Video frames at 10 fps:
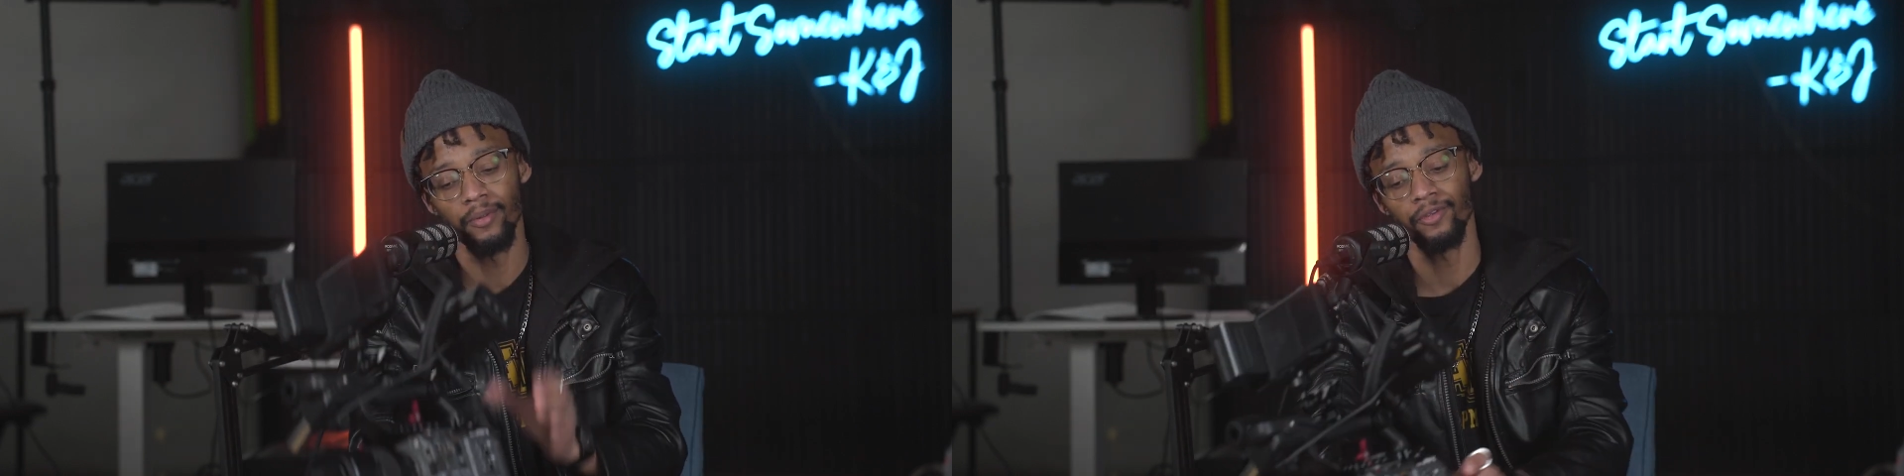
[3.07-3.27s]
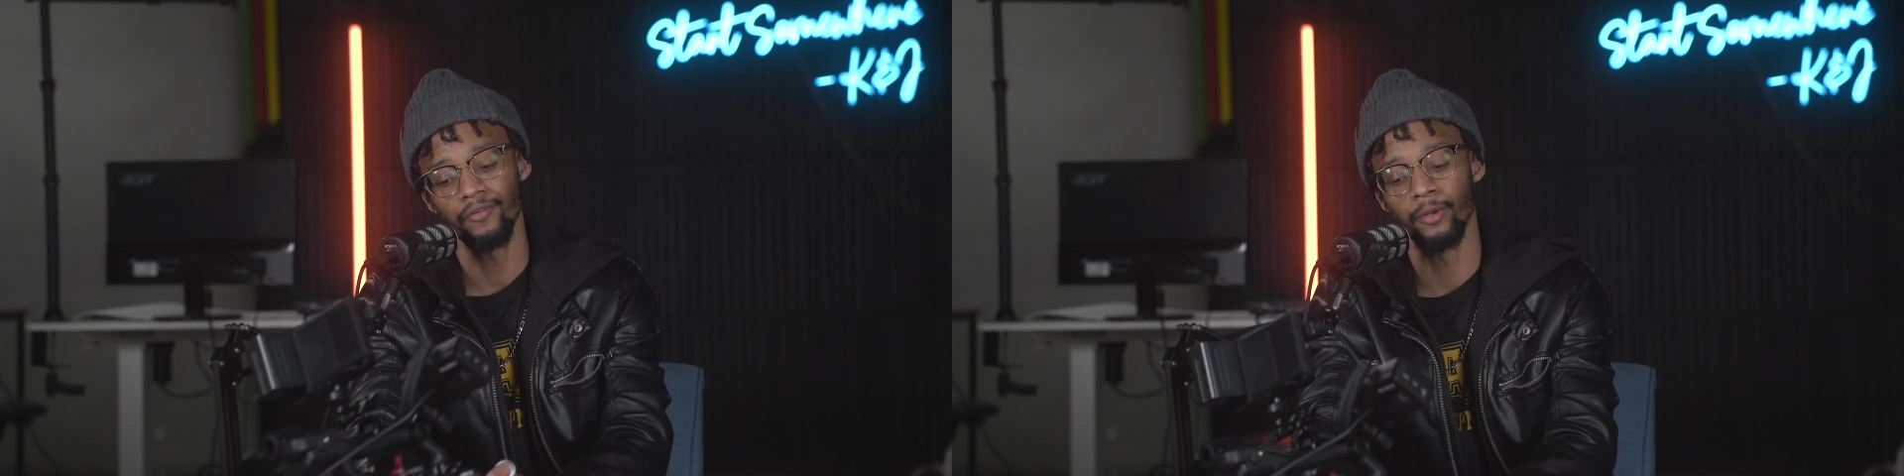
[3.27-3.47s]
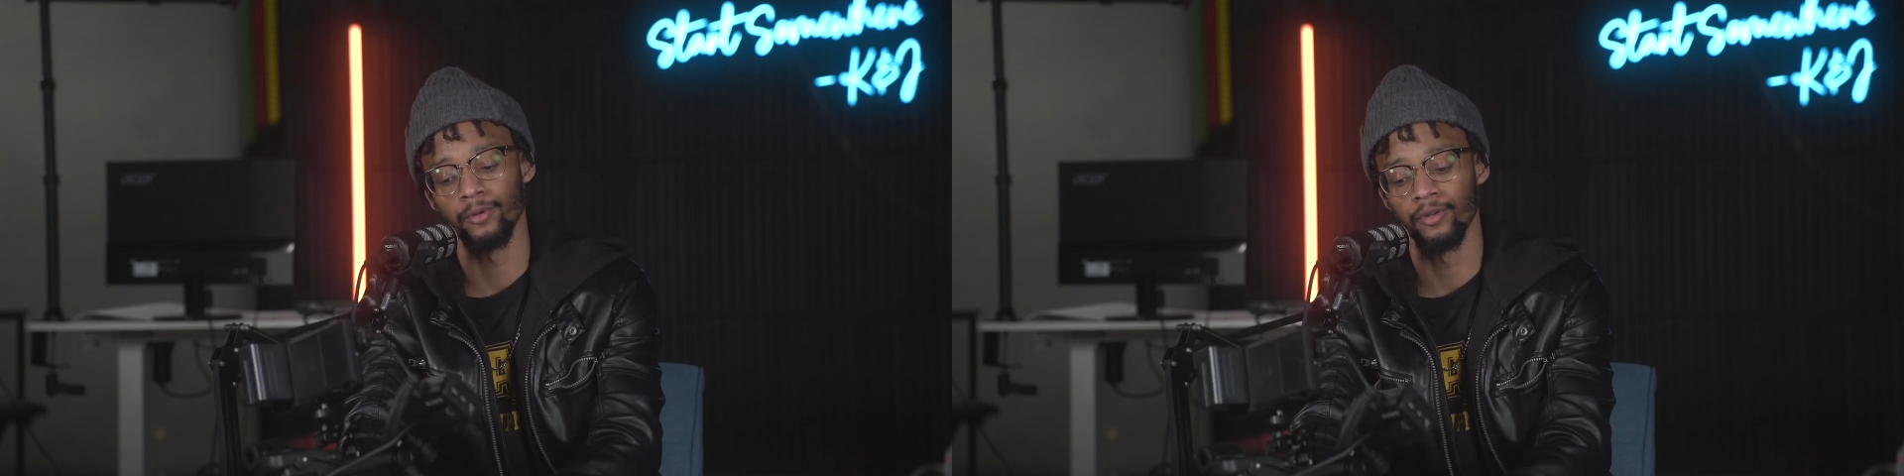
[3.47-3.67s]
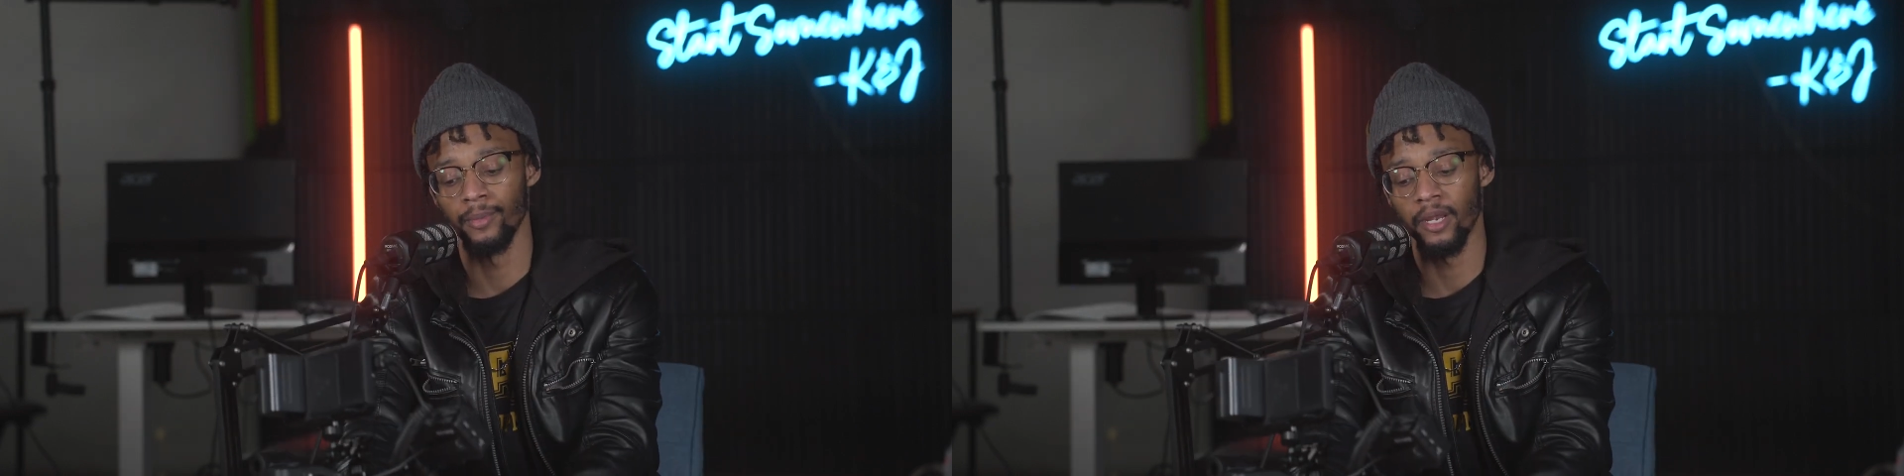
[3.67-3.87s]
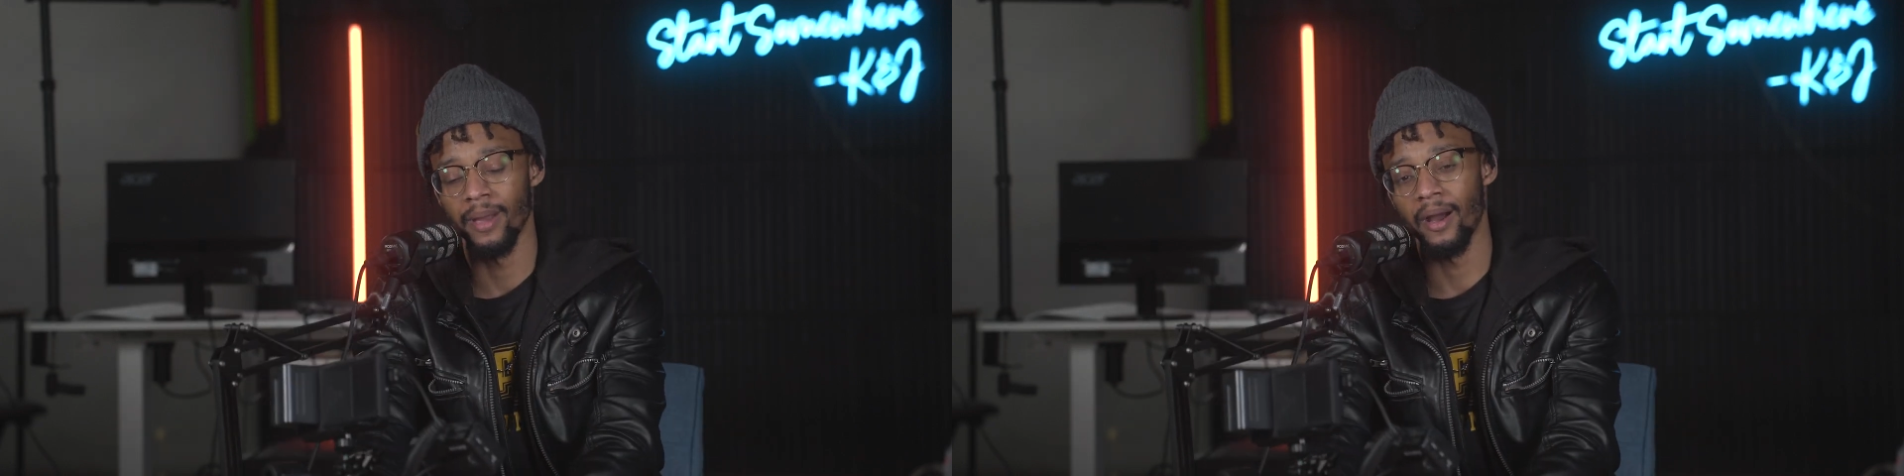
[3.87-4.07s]
This video is going to
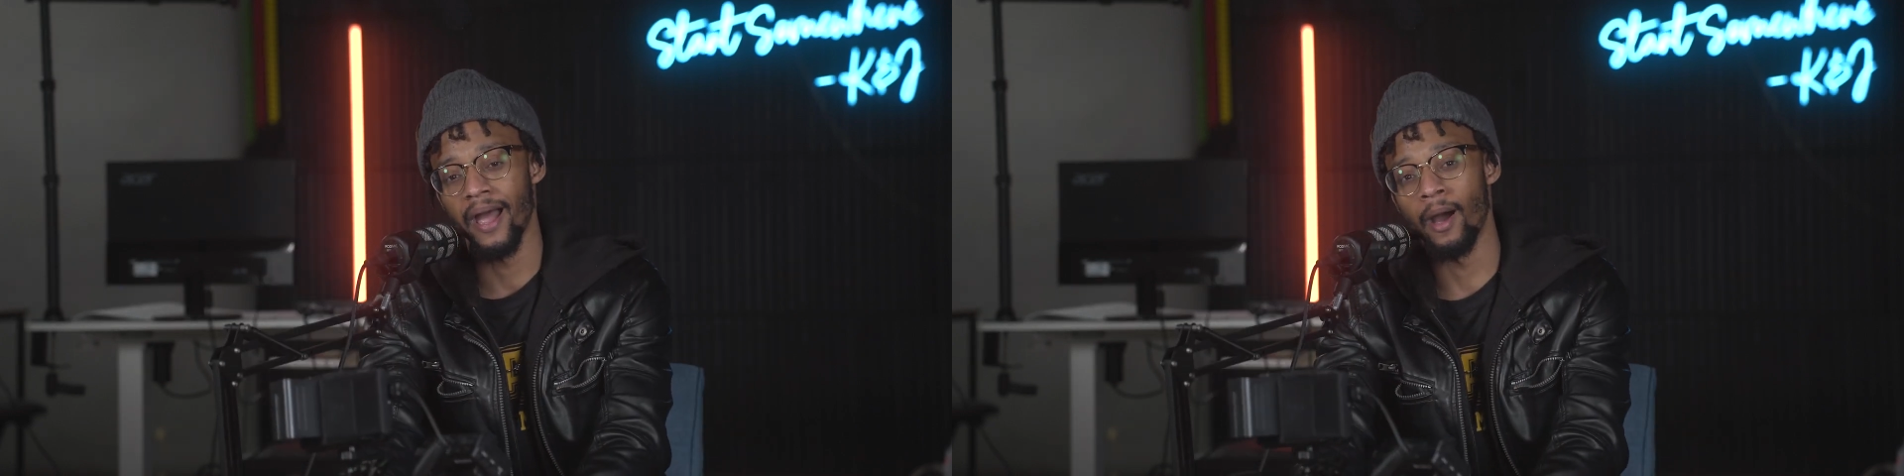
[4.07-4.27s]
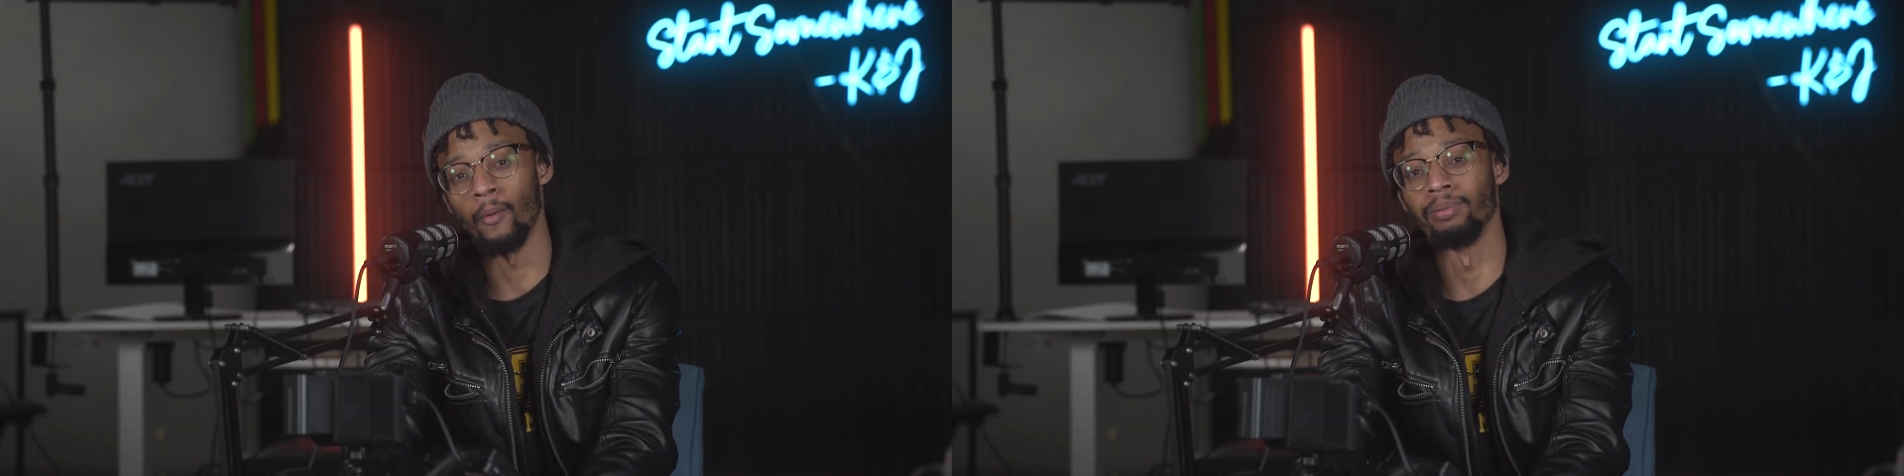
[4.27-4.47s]
be about how